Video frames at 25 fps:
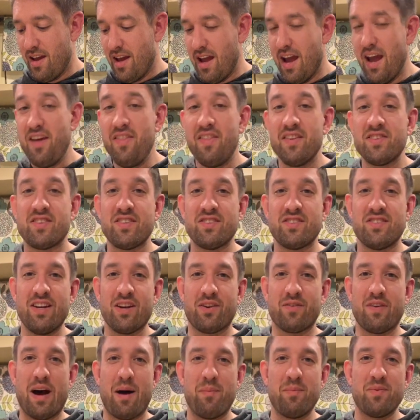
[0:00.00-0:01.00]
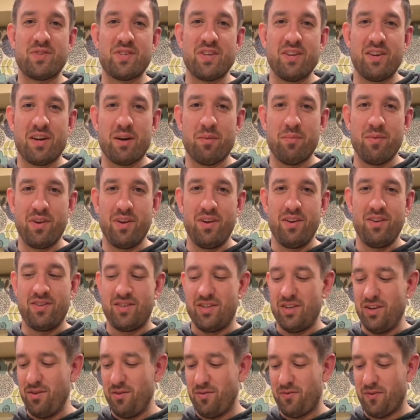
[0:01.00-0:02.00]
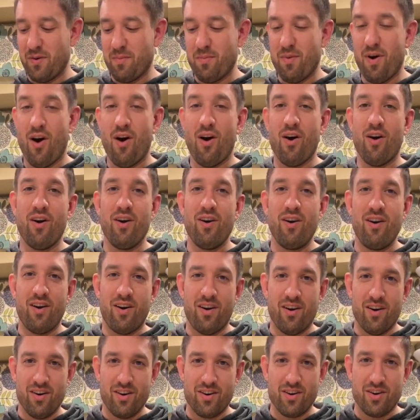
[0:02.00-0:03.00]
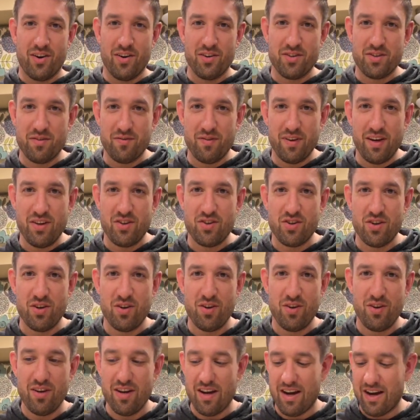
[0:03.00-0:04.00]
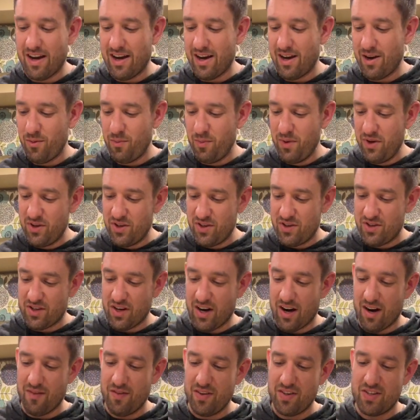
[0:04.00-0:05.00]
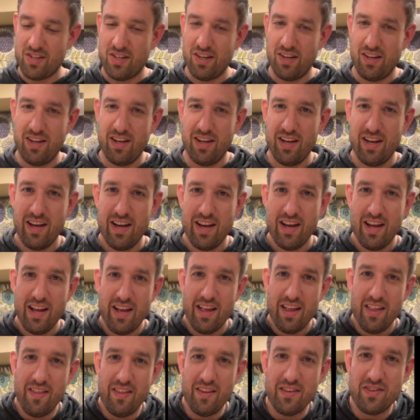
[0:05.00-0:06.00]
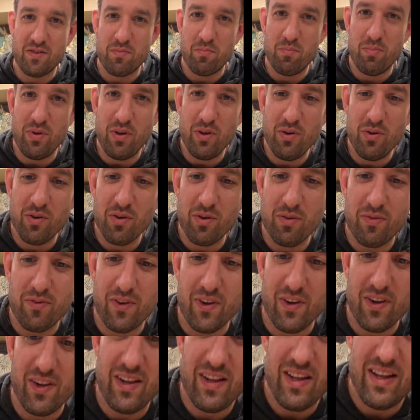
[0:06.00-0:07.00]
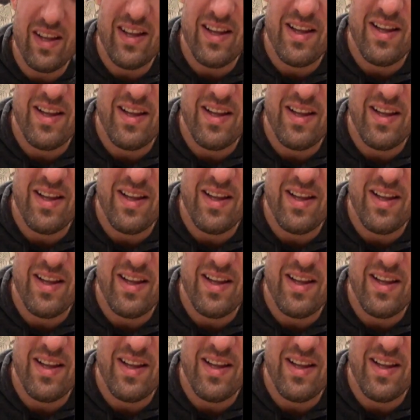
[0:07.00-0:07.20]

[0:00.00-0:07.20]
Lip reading: Hey, this is Nick Robinson coming to you from R&R Cultivation. We just harvested this beautiful